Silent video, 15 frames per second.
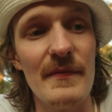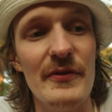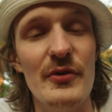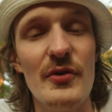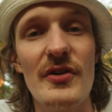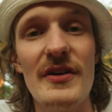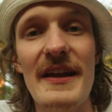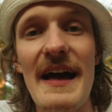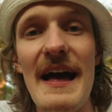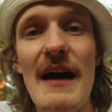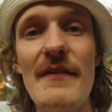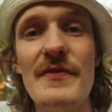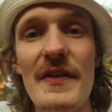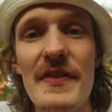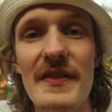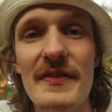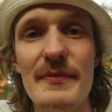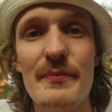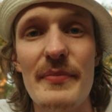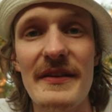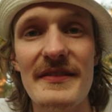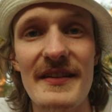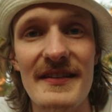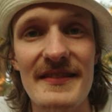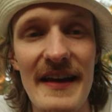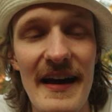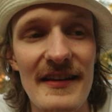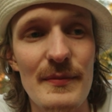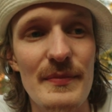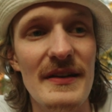you're gonna have nothing but
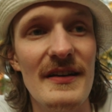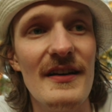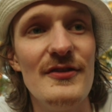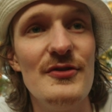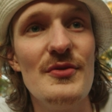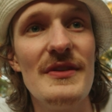success because